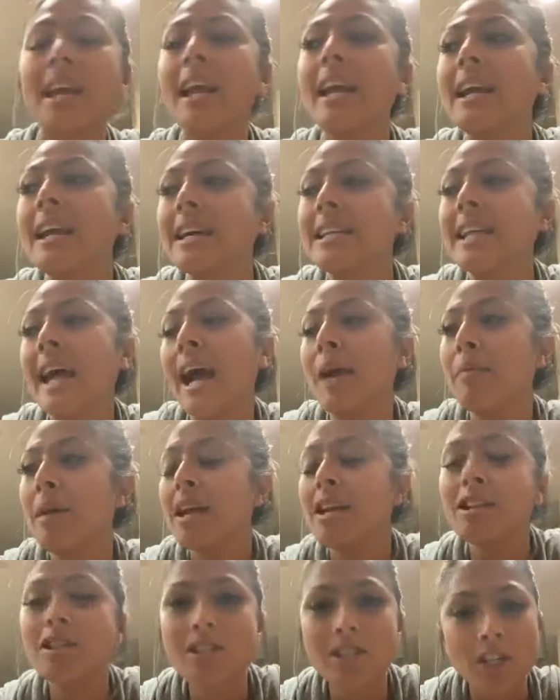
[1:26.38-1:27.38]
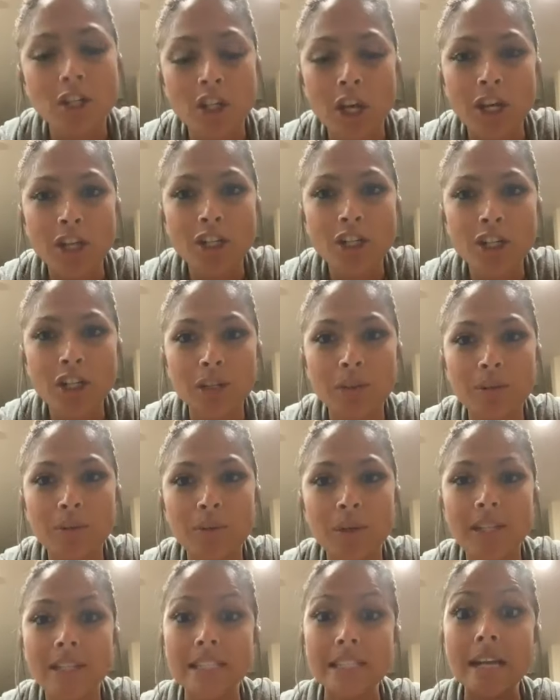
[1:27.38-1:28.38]
And I made a decision
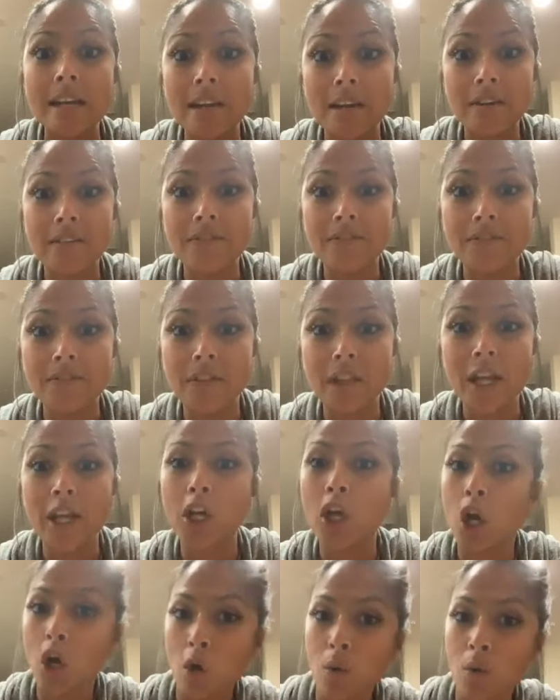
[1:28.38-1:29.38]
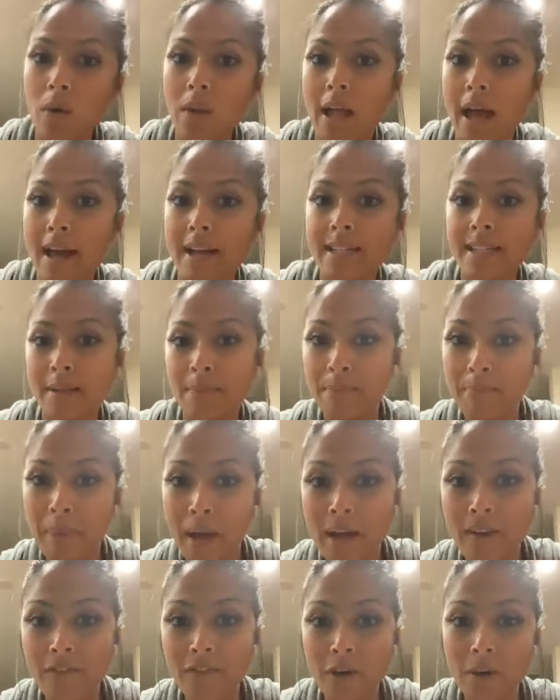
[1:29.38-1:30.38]
to, instead of like go relax in
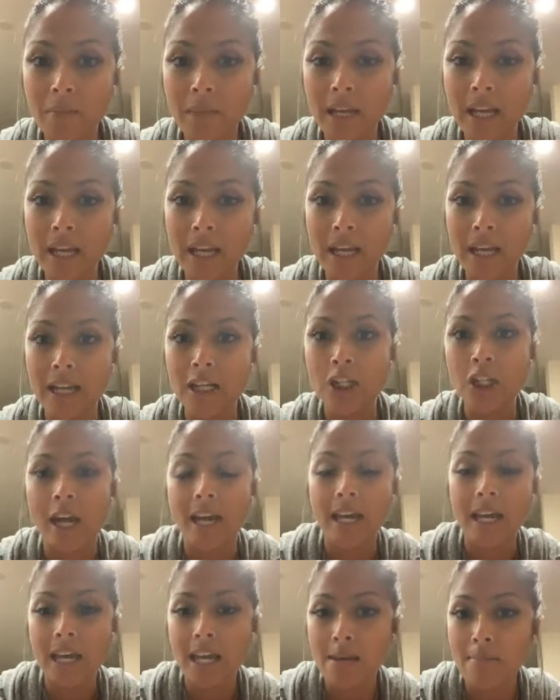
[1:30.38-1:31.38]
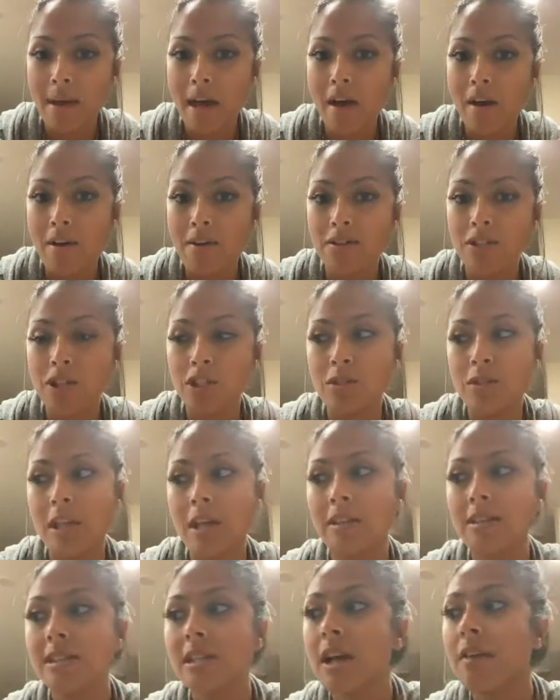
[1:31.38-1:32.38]
bed for a minute and check emails and do
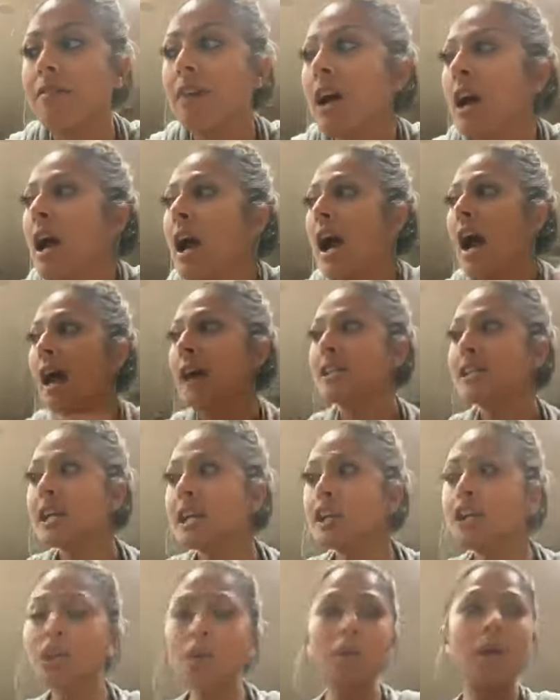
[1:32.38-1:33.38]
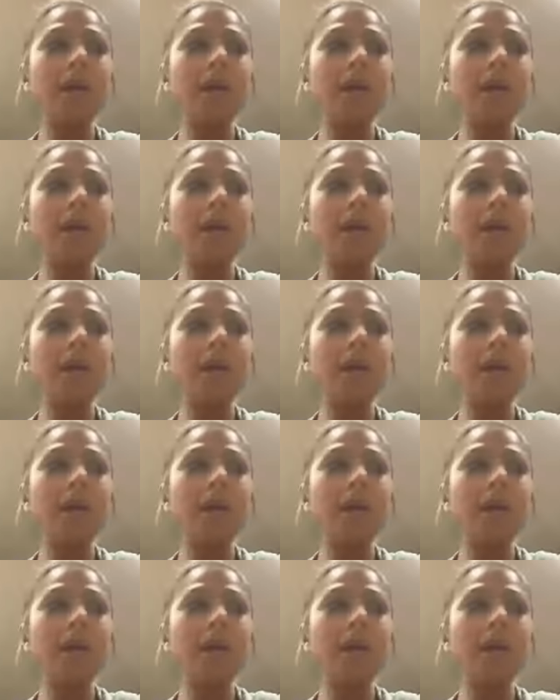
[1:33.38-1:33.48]
that stuff, I decided, you know